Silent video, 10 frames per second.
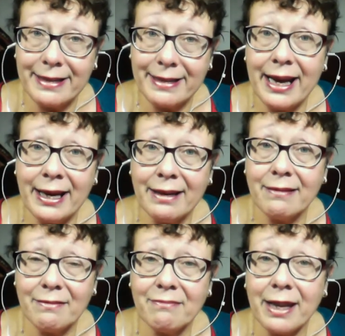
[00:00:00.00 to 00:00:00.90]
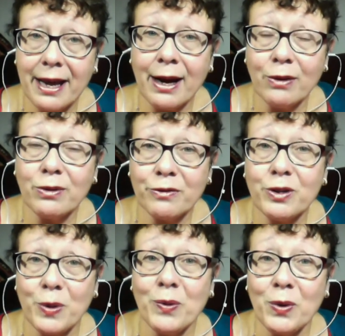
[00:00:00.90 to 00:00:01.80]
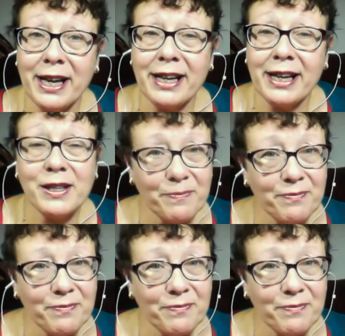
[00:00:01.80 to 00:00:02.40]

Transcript: day in, day out for 21 days,